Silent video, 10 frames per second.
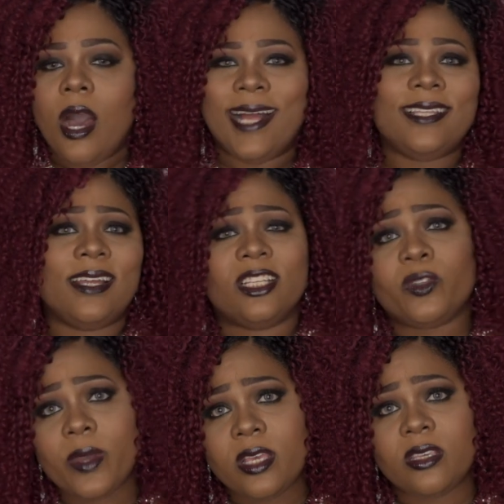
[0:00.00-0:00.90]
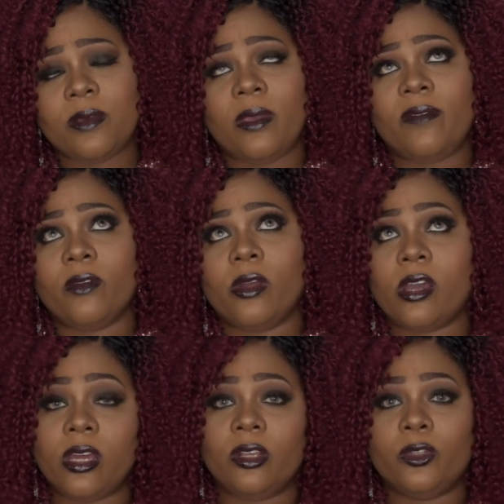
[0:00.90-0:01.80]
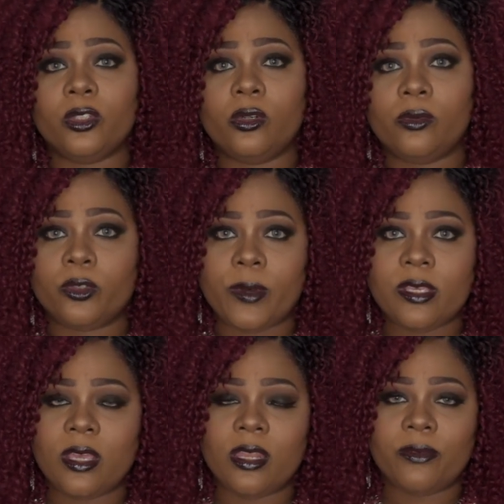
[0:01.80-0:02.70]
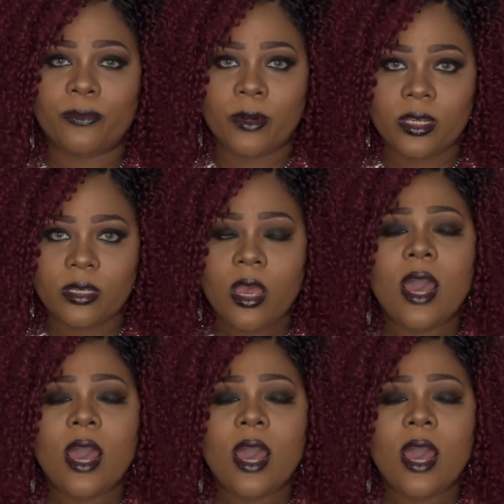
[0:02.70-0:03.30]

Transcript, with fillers: I did not tweeze it, even though I could use a little tweezing in the front.